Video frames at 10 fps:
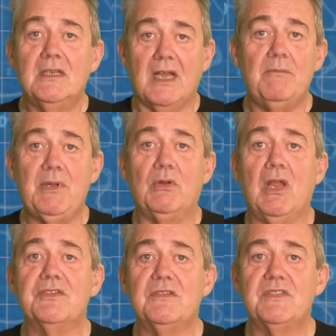and built
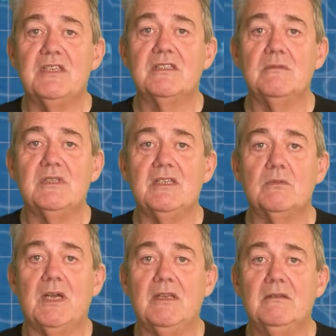lots of systems this
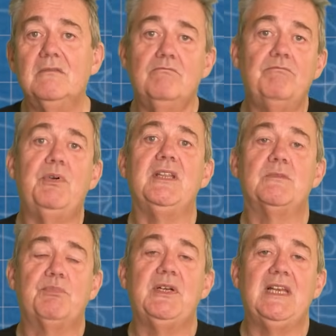way, but it's
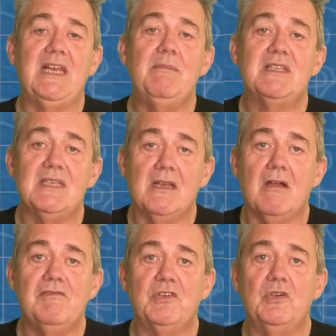pretty limiting
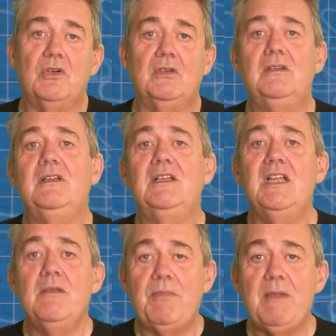overall.
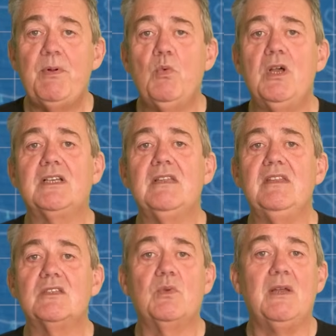People working
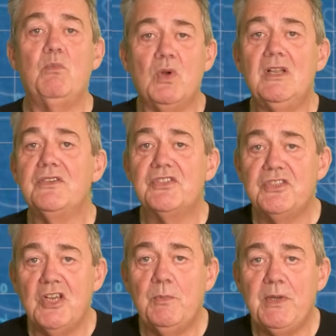this way weren't
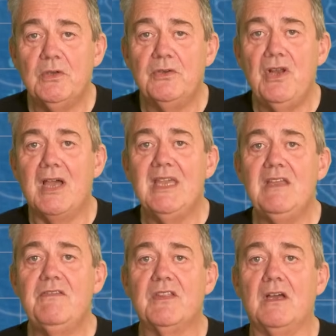stupid or
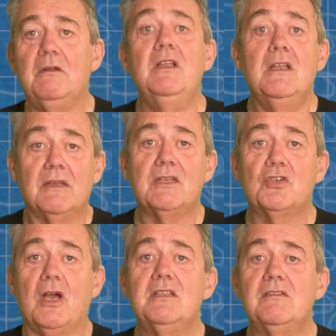naive though. They
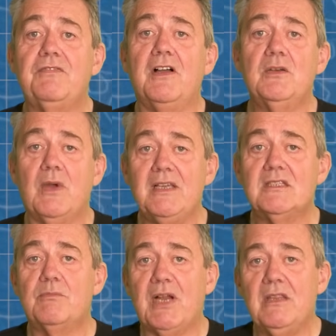tried to find ways
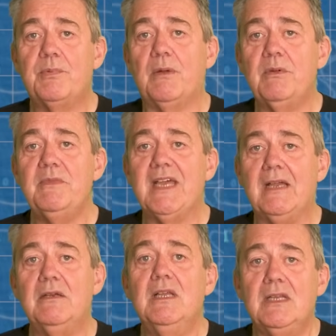to break the problem
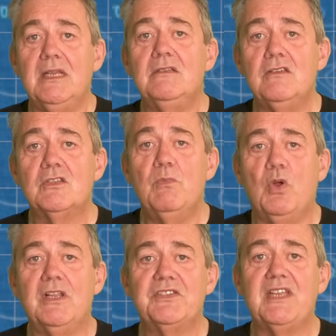down into
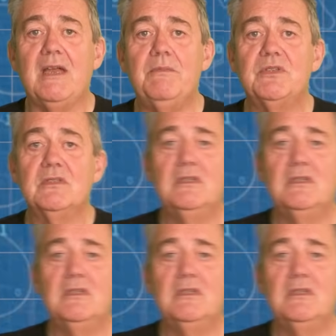smaller steps.